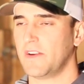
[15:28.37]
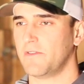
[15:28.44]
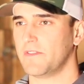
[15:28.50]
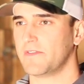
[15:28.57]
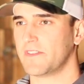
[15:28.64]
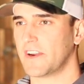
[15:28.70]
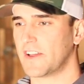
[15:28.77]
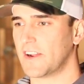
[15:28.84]

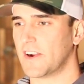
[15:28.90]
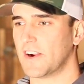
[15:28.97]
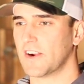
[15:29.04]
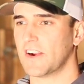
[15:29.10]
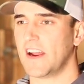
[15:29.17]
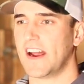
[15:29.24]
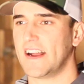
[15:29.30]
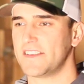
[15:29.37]
We've got
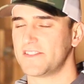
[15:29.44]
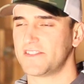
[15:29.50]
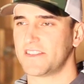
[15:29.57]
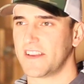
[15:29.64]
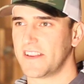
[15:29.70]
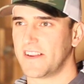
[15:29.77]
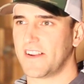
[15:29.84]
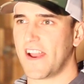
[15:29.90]
our eyes
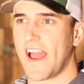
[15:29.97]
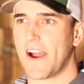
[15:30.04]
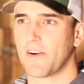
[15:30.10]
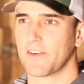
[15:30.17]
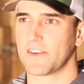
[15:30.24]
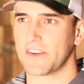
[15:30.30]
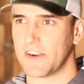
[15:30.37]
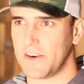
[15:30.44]
set on
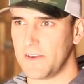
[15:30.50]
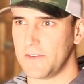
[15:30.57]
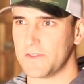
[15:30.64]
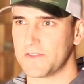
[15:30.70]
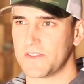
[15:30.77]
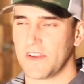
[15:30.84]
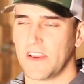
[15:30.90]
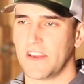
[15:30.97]
our
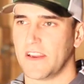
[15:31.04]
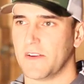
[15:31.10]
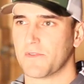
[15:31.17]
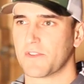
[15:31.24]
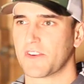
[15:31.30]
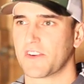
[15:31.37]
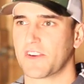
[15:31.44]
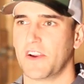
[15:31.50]
goals, and
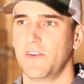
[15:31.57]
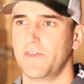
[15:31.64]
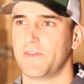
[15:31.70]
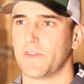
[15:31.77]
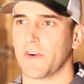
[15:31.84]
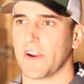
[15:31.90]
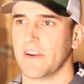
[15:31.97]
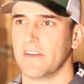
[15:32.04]
we're going to go
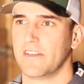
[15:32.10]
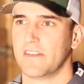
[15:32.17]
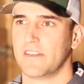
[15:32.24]
for it.